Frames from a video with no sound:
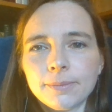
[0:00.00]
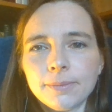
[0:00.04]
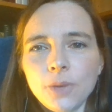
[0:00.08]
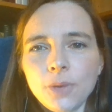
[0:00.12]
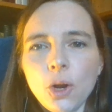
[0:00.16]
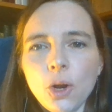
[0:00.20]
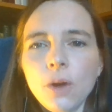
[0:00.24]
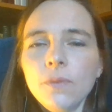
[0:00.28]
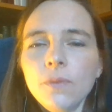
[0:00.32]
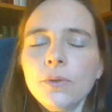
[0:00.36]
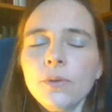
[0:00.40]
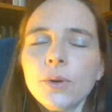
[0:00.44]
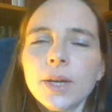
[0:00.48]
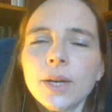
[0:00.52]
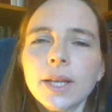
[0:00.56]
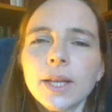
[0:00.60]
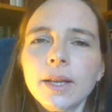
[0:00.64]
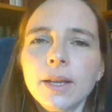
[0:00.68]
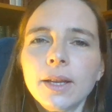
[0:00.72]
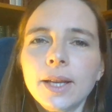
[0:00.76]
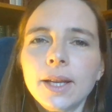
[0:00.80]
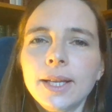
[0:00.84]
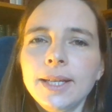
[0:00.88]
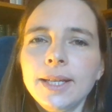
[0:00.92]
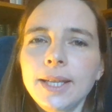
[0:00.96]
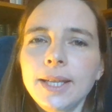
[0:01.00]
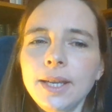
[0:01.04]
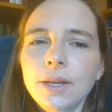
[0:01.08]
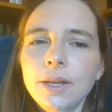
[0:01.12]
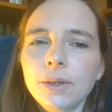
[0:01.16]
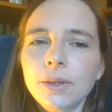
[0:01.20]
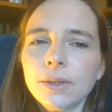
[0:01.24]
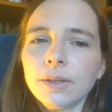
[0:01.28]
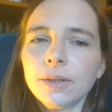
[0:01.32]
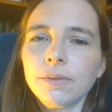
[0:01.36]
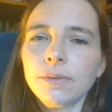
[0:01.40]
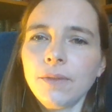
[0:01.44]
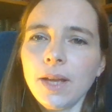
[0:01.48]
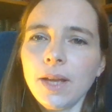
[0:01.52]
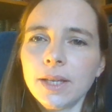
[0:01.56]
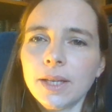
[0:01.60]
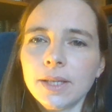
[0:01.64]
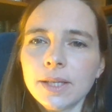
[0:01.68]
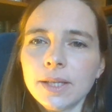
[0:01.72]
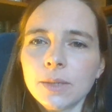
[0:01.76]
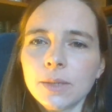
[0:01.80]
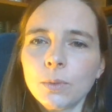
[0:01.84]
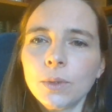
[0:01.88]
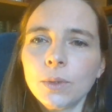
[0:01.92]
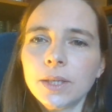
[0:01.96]
Offering a legal
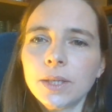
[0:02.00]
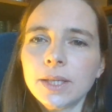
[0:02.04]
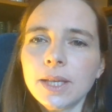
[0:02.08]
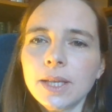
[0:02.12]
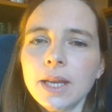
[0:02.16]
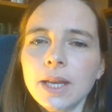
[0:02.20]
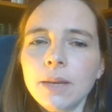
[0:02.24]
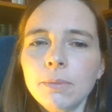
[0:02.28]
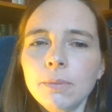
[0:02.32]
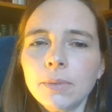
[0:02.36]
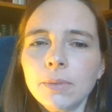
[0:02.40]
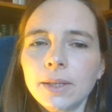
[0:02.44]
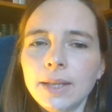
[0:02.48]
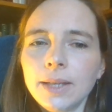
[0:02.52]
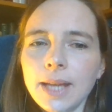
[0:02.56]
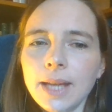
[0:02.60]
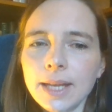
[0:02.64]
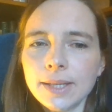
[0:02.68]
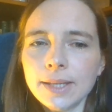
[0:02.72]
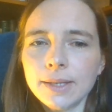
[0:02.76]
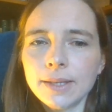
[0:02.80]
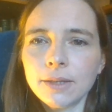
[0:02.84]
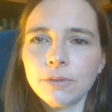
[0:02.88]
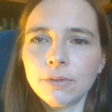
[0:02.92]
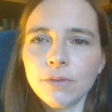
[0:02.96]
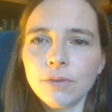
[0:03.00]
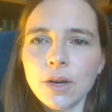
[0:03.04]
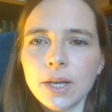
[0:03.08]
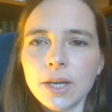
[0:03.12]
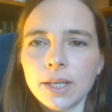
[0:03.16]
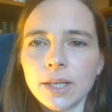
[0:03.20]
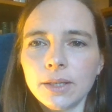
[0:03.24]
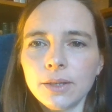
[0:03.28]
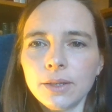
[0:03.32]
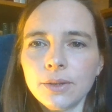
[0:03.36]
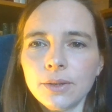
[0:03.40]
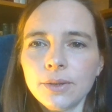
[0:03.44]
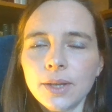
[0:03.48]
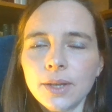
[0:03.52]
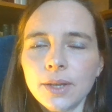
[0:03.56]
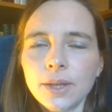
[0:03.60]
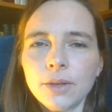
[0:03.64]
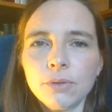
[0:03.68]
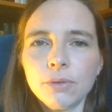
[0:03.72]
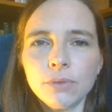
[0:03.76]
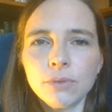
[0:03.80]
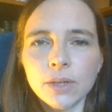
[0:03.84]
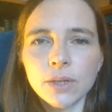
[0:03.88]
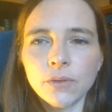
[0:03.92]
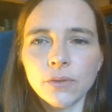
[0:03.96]
defence would seem less defiant than
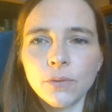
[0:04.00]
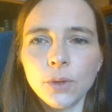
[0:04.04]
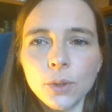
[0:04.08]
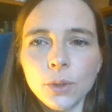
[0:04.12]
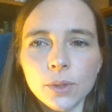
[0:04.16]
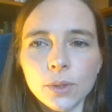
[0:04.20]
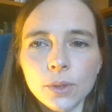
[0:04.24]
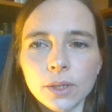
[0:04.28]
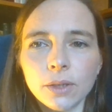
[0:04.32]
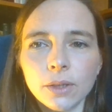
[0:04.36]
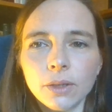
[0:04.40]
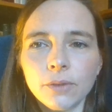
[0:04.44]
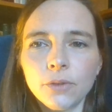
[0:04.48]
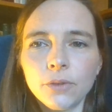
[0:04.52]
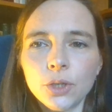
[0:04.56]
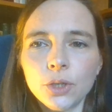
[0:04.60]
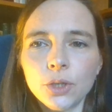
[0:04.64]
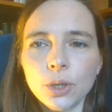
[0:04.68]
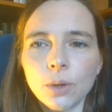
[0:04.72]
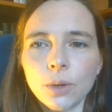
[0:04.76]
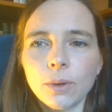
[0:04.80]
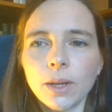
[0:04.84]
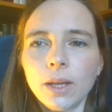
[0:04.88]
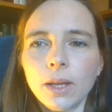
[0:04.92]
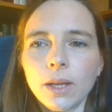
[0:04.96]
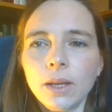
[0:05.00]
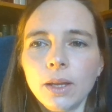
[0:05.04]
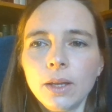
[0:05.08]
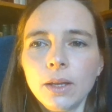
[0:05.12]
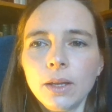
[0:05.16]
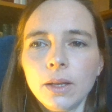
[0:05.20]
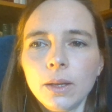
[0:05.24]
the refusal of jury,